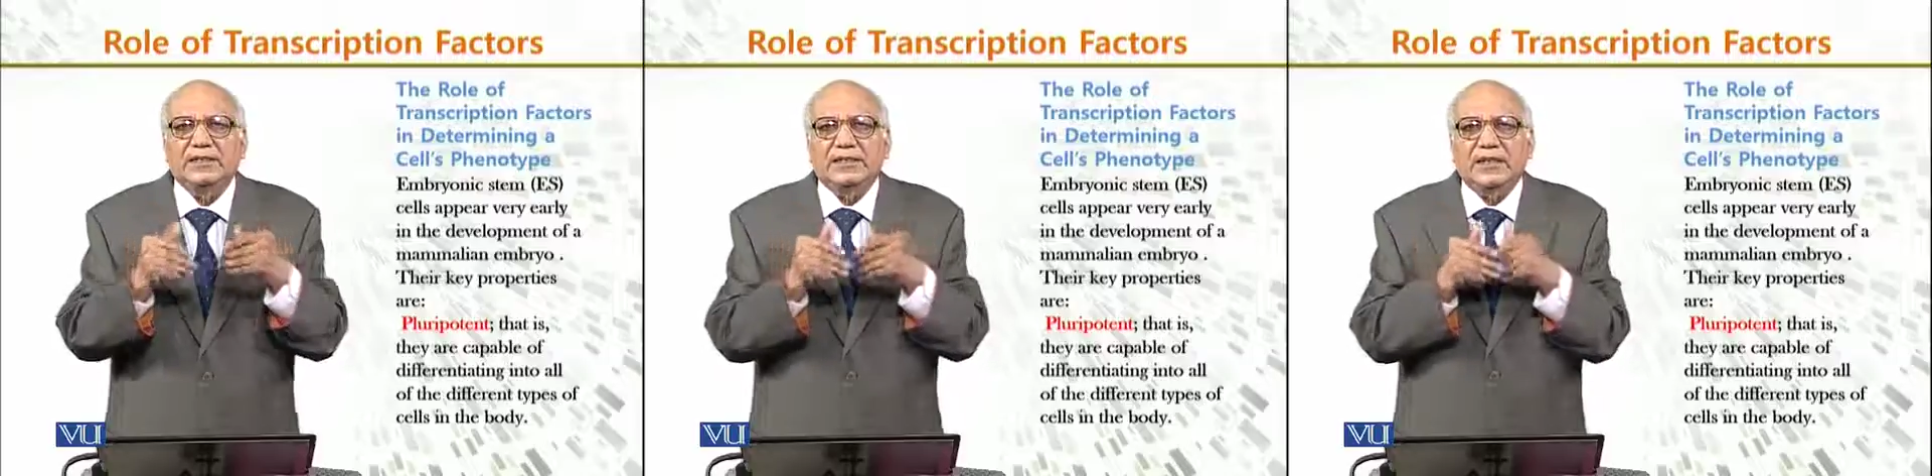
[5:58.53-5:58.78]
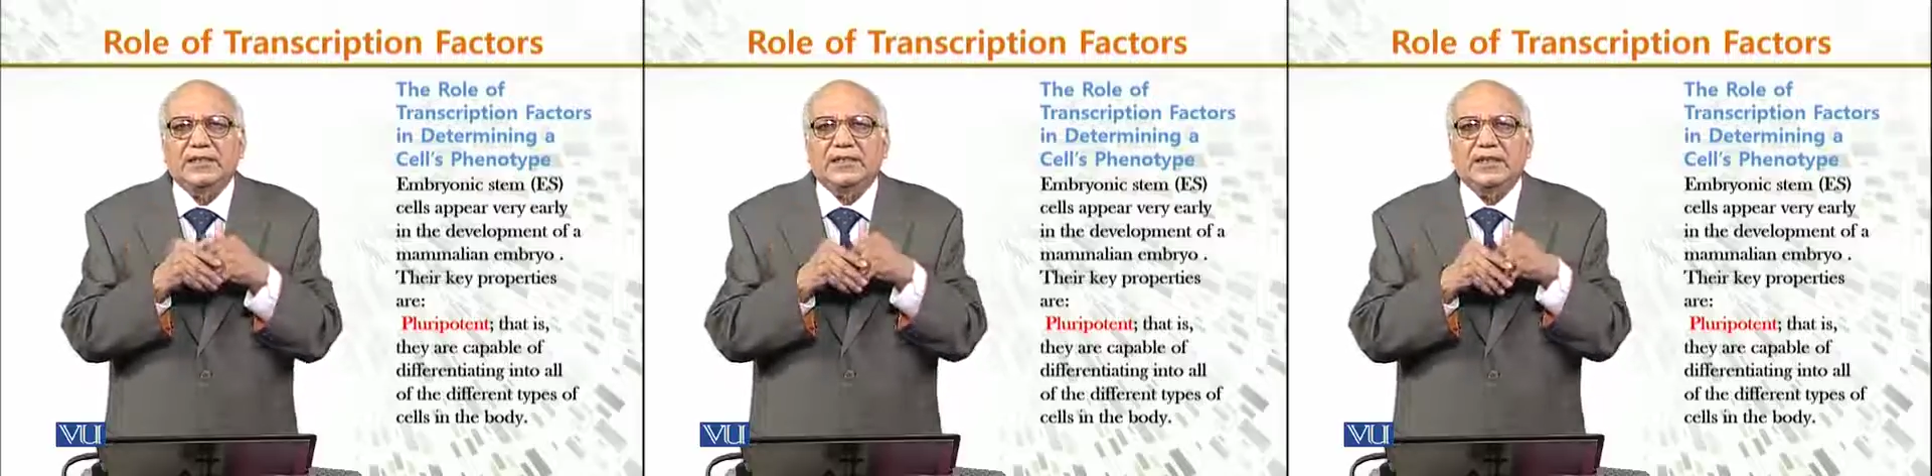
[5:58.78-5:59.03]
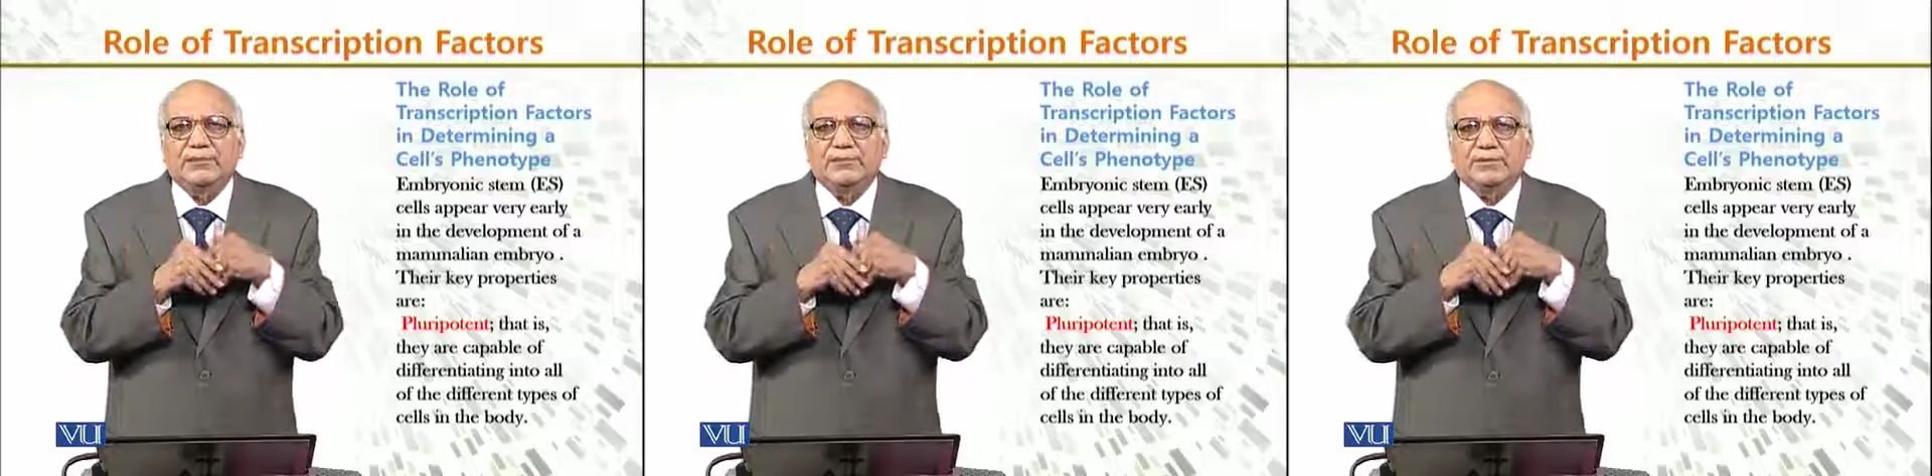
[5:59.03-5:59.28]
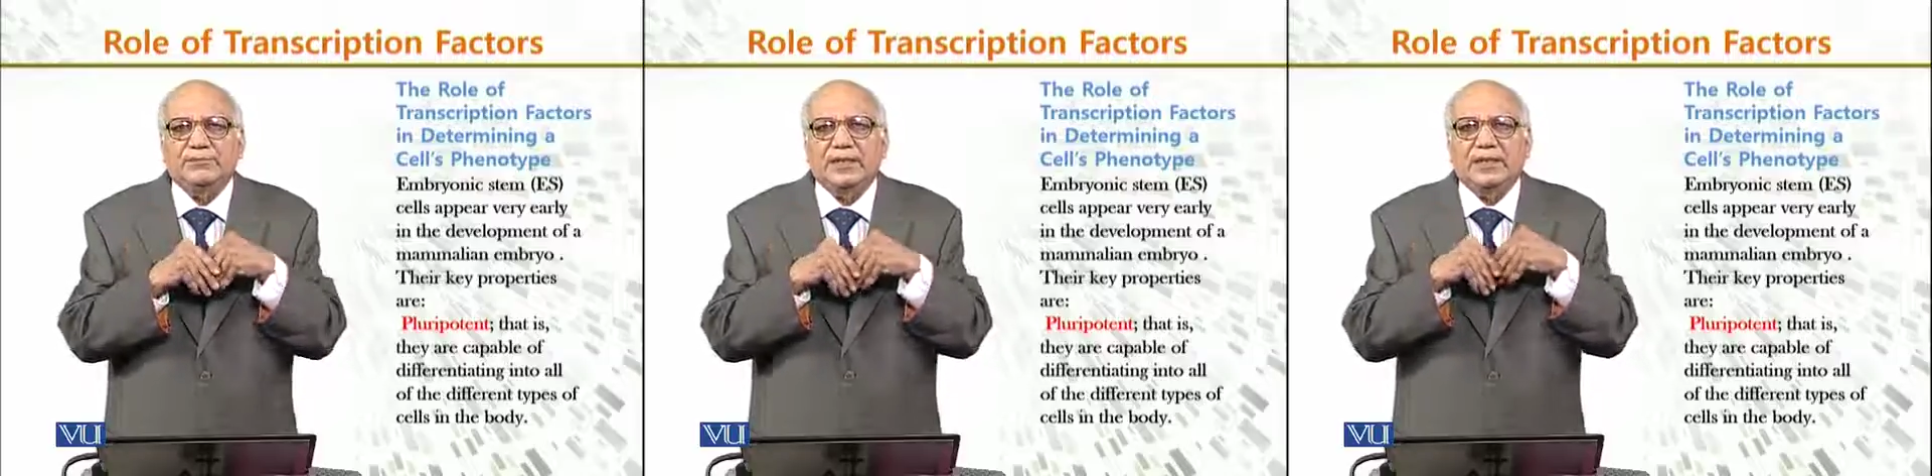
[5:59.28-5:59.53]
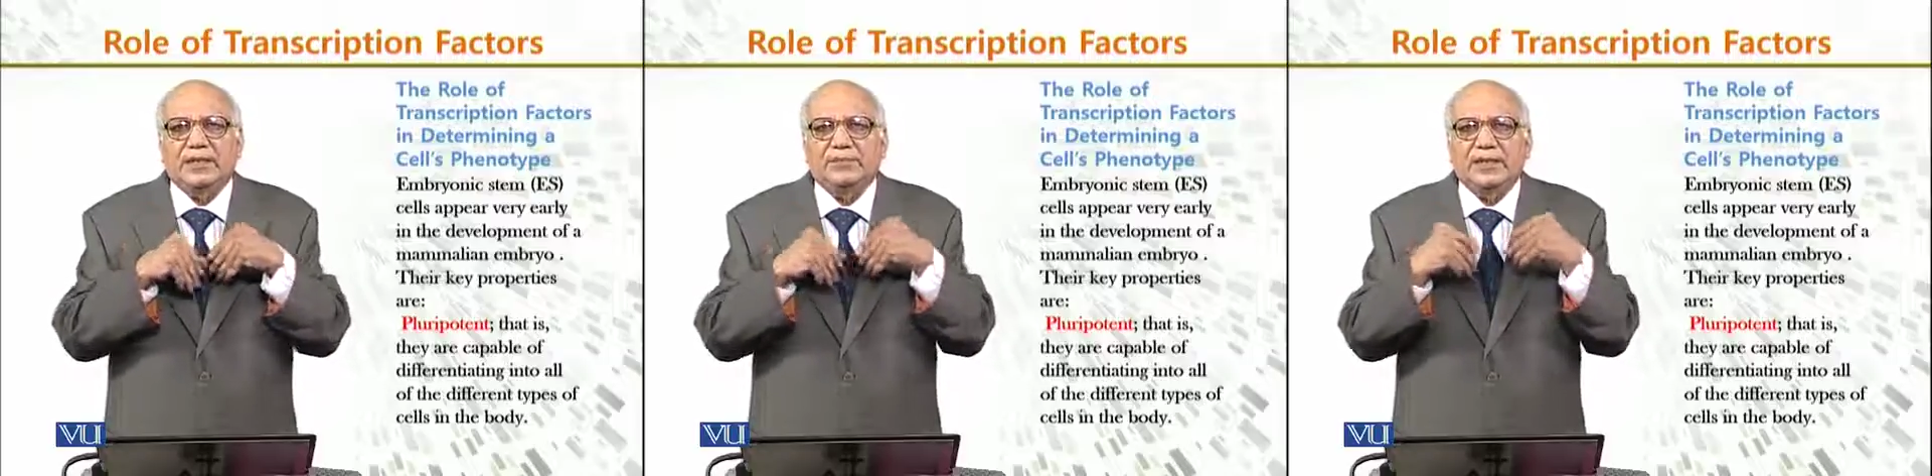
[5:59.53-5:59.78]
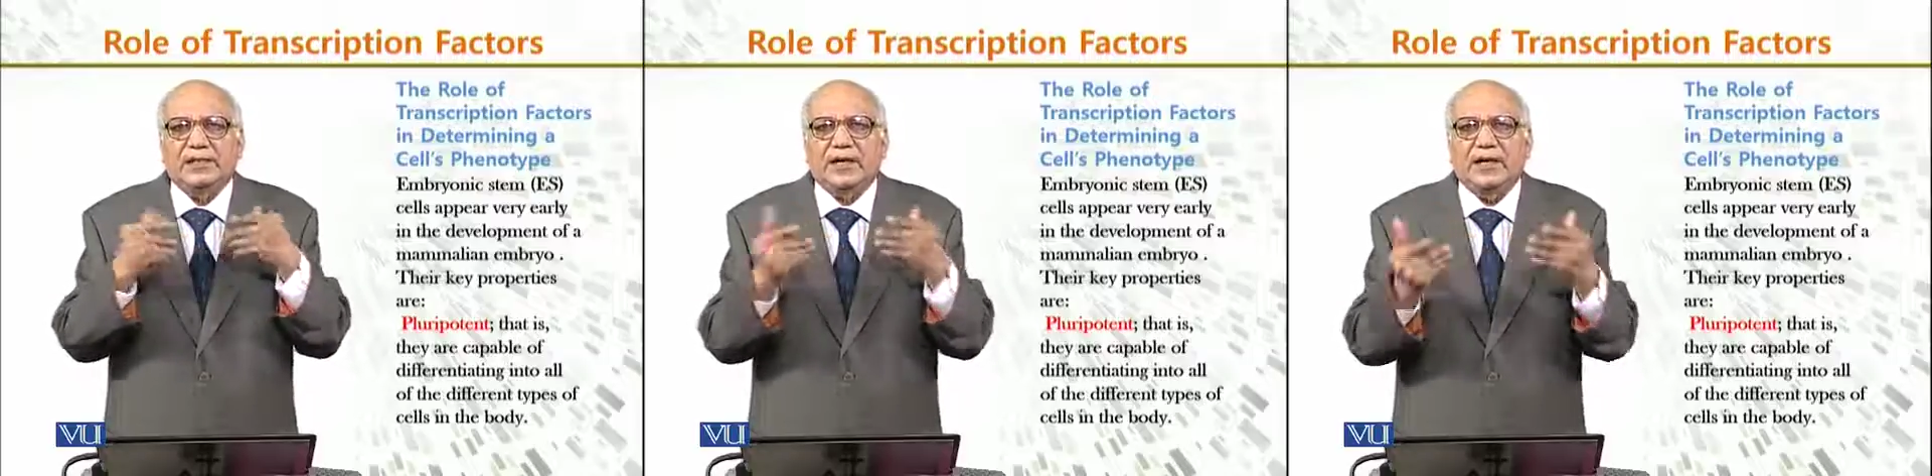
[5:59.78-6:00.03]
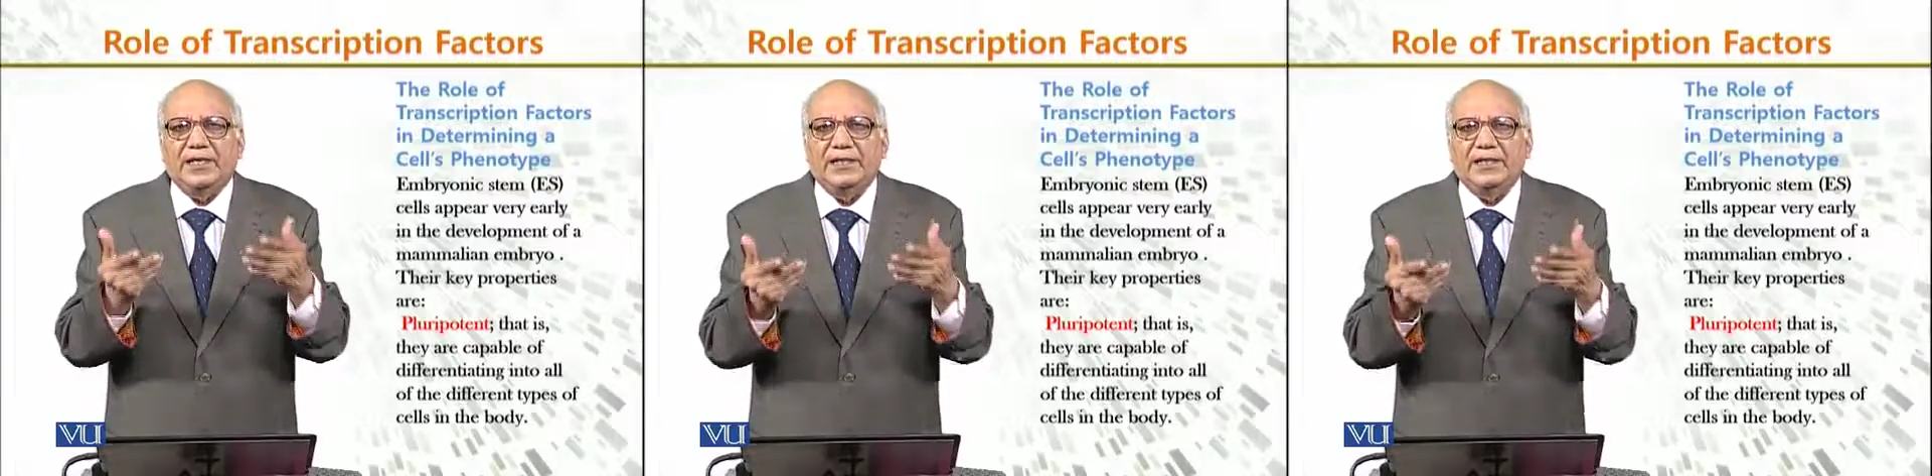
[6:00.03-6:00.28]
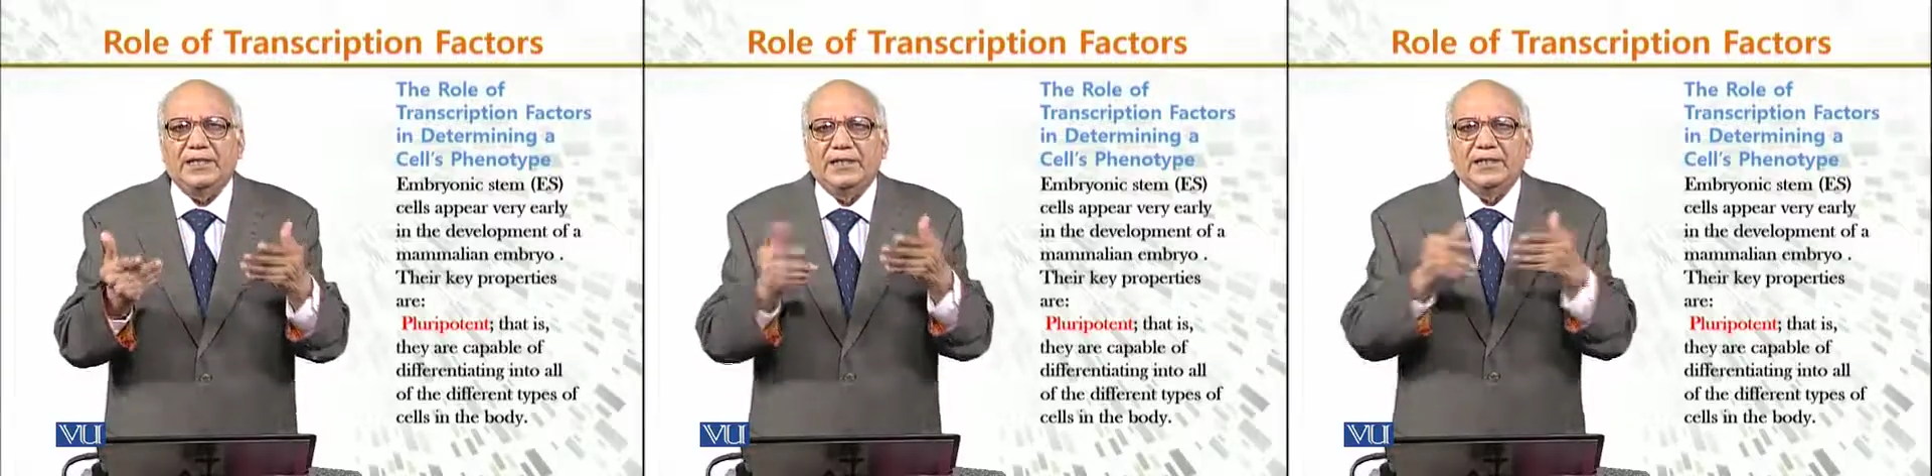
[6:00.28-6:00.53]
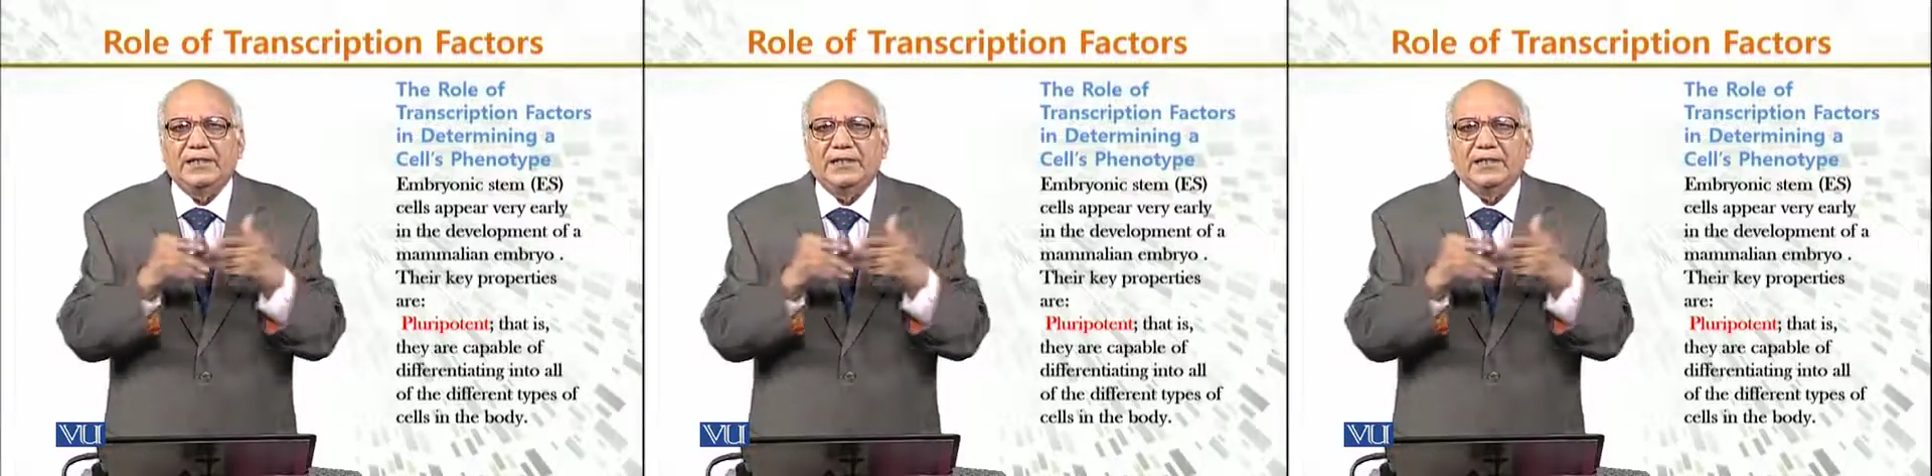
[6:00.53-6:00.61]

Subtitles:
It can become an eye,